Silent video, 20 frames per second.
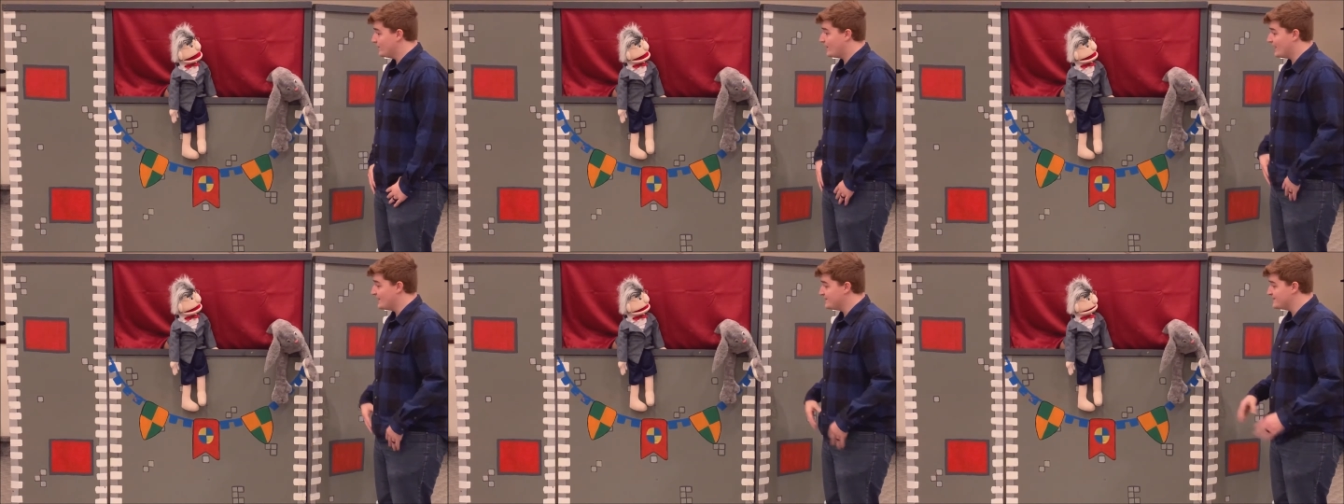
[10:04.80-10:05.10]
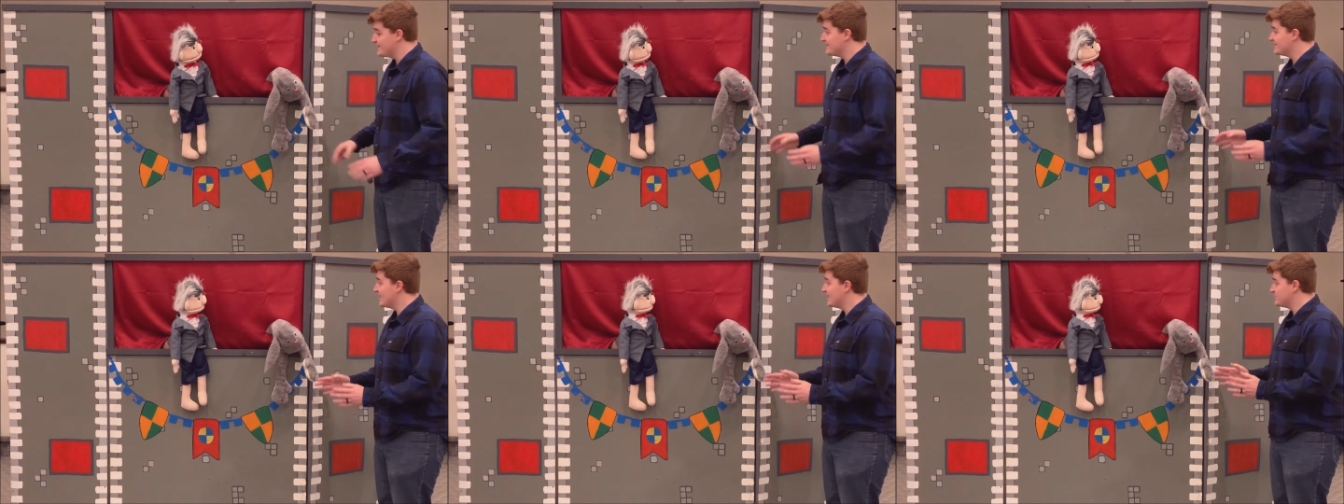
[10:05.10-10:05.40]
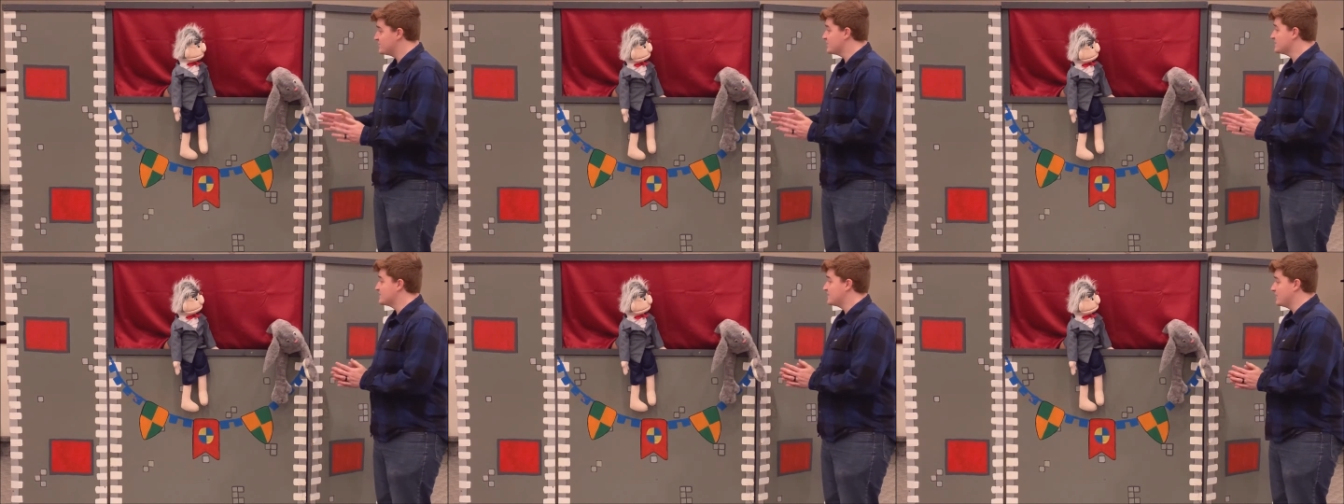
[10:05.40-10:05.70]
know, I think
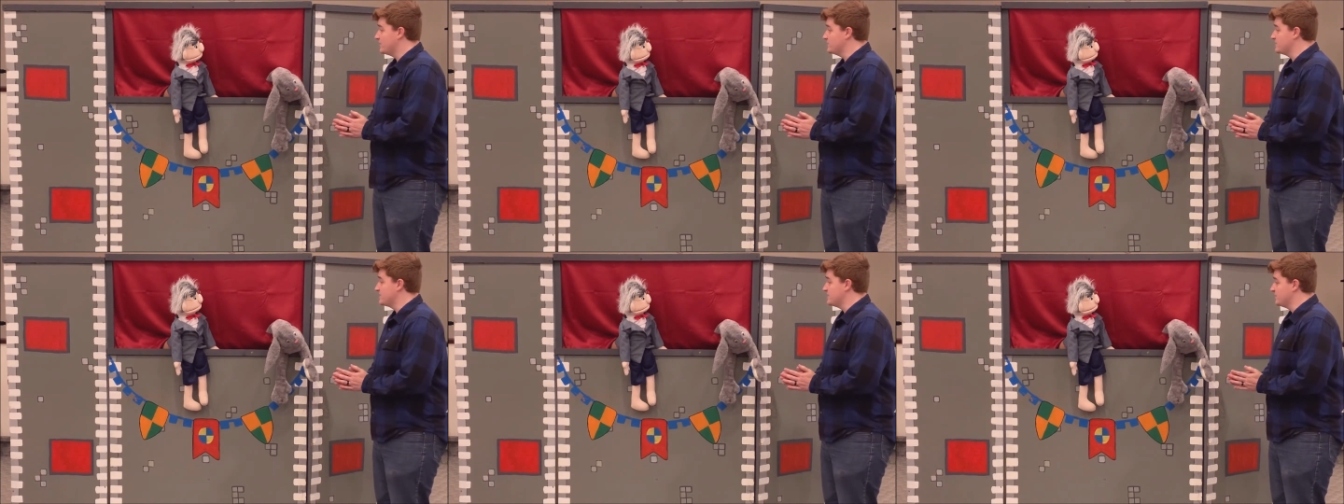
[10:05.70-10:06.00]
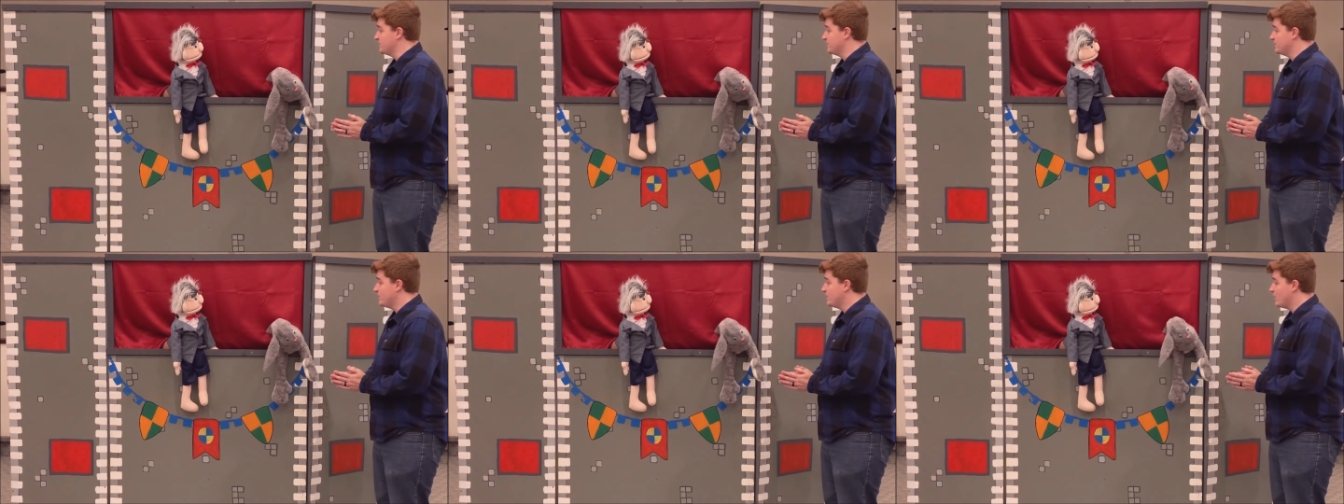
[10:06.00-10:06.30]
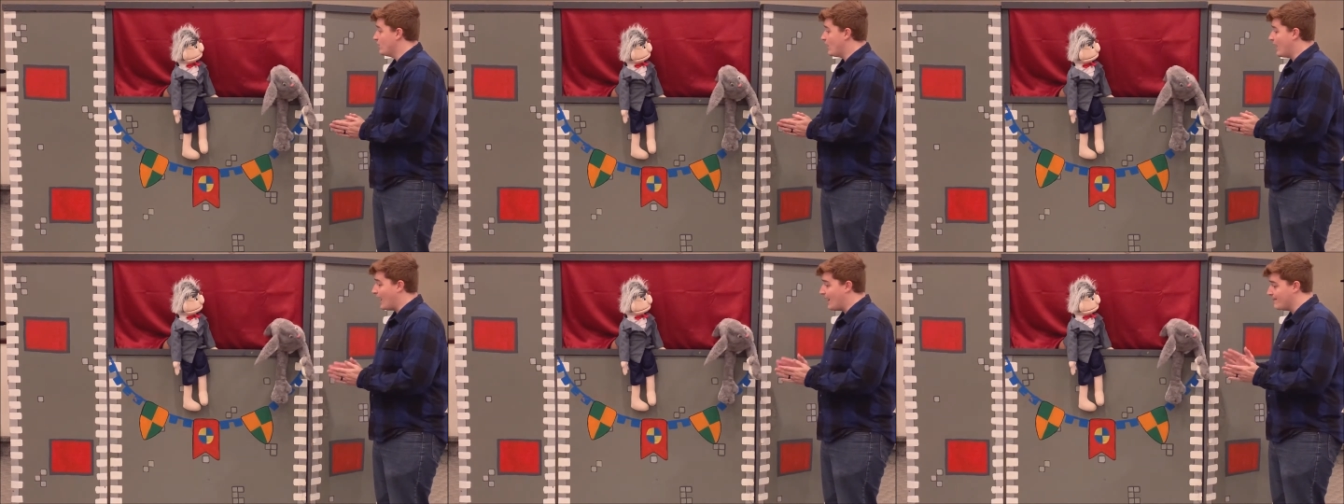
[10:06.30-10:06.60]
that just says,
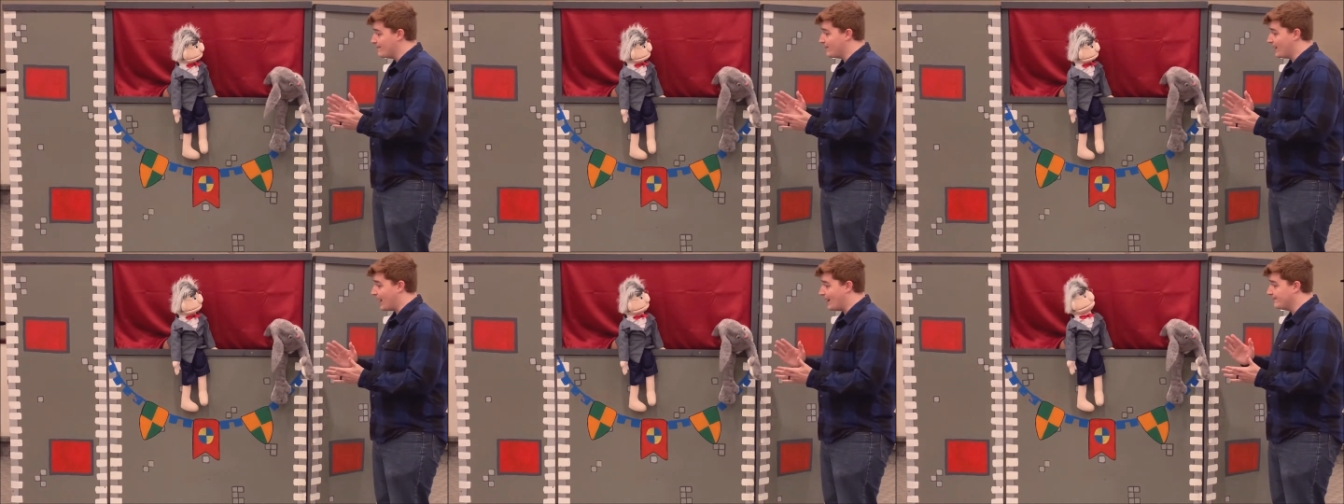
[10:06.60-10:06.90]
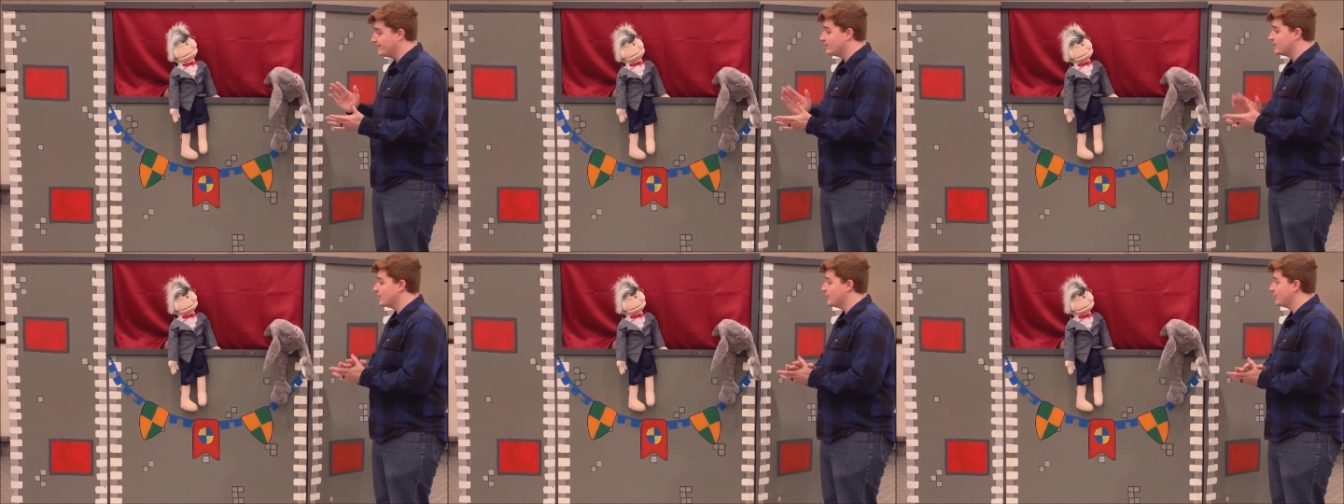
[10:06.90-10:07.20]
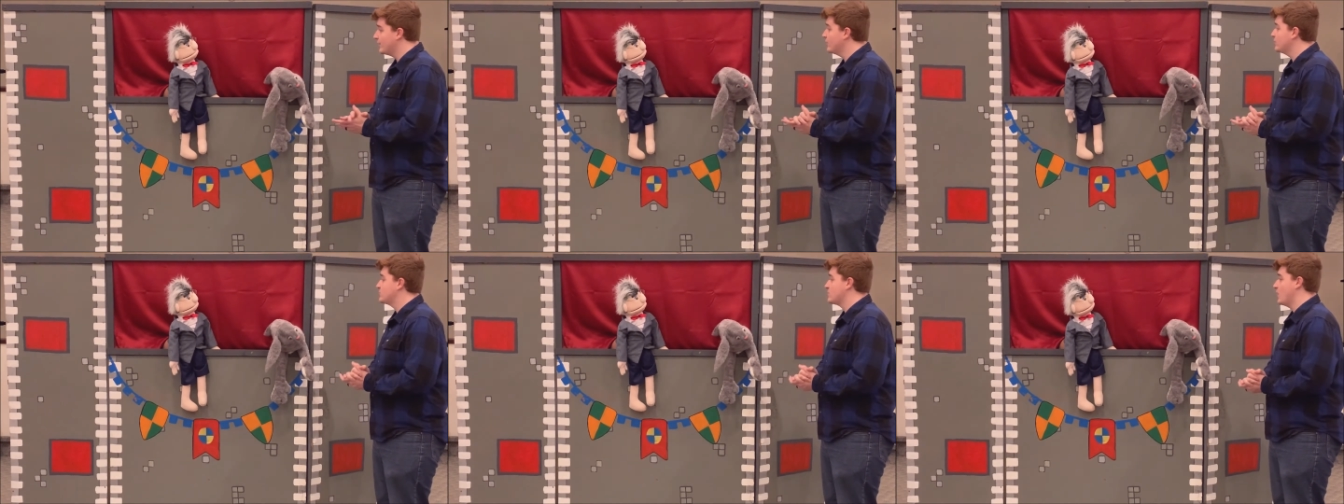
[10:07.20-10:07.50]
you know, I'm, I'm
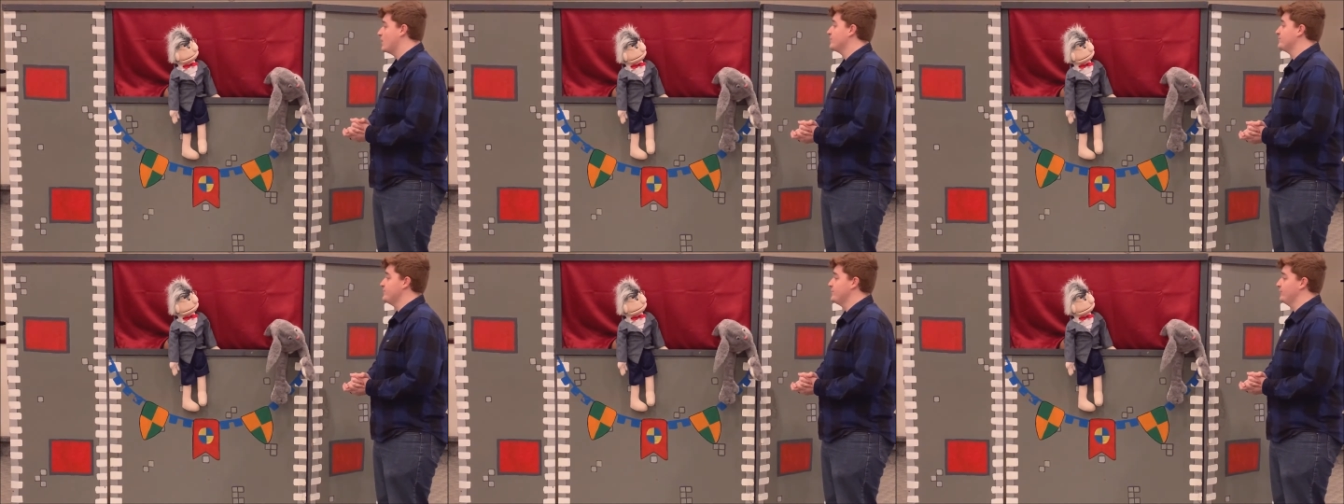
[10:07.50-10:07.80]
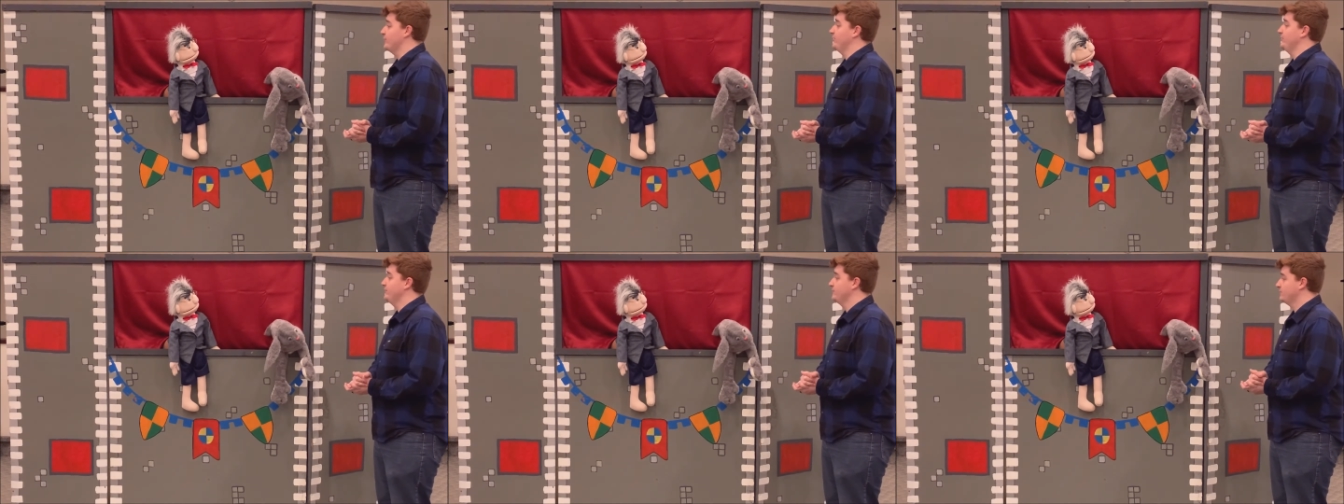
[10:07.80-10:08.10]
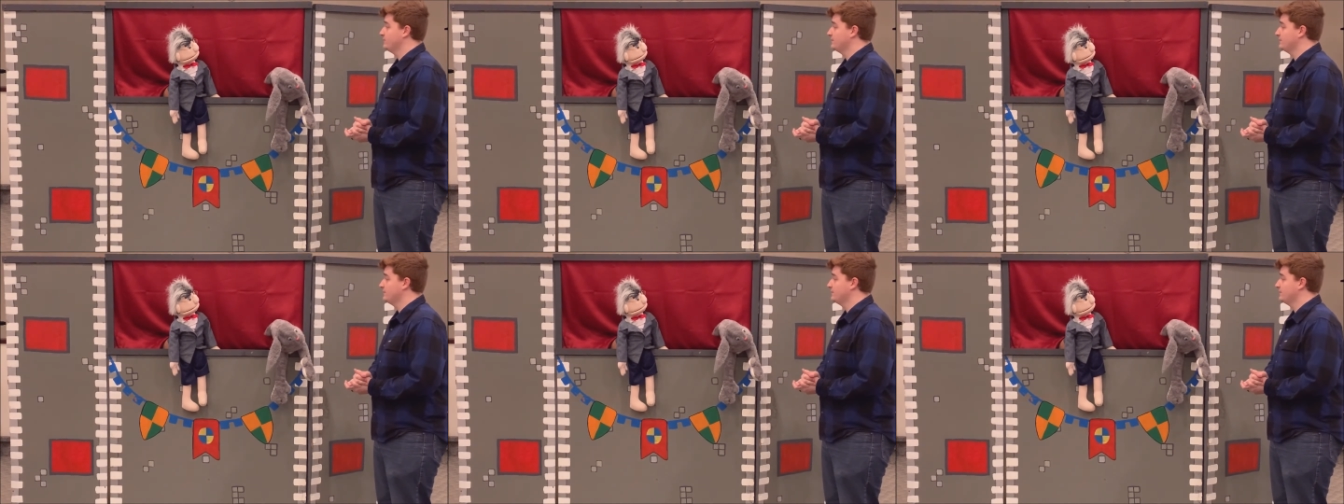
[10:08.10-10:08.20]
going to go talk to him.